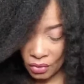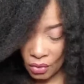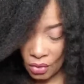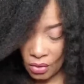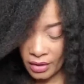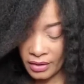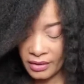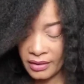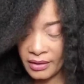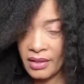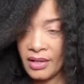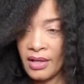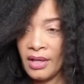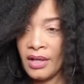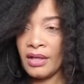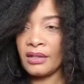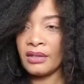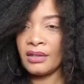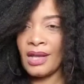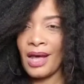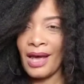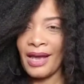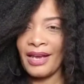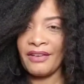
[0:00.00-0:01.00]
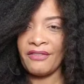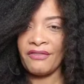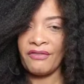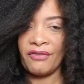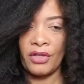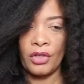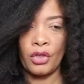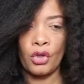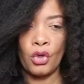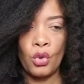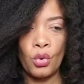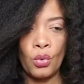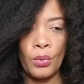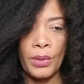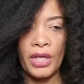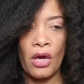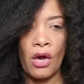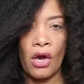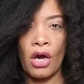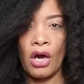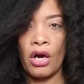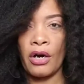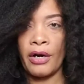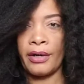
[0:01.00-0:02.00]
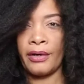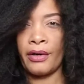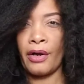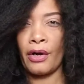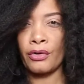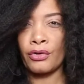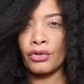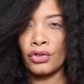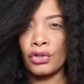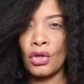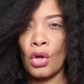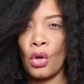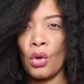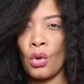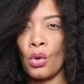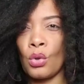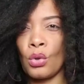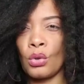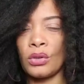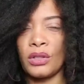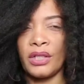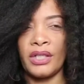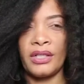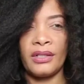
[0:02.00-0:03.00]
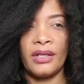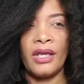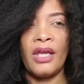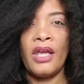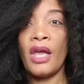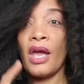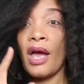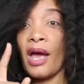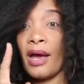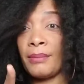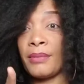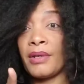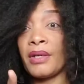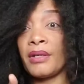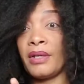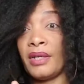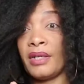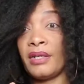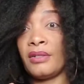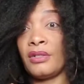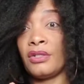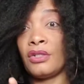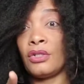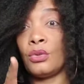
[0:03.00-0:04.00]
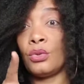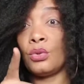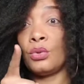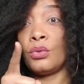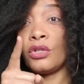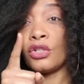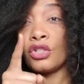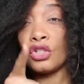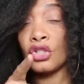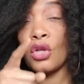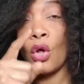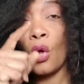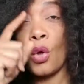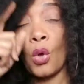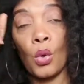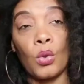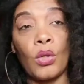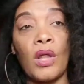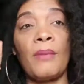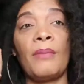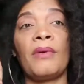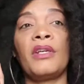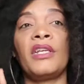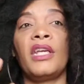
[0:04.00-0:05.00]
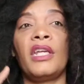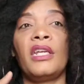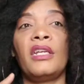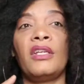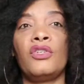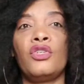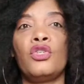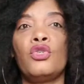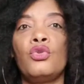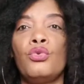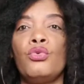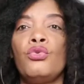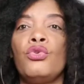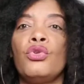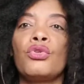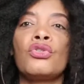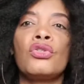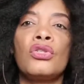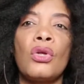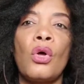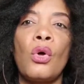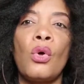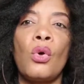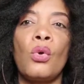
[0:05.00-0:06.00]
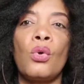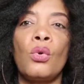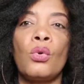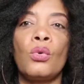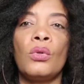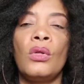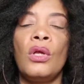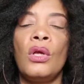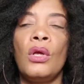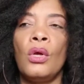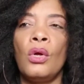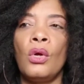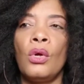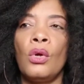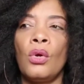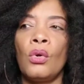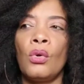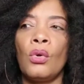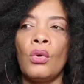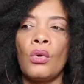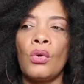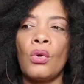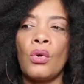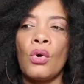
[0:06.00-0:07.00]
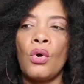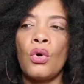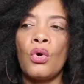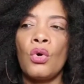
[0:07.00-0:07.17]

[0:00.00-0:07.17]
my thoughts on life and who we are and our soul. And I'm going to get into the soul. I'm going to get into your soul,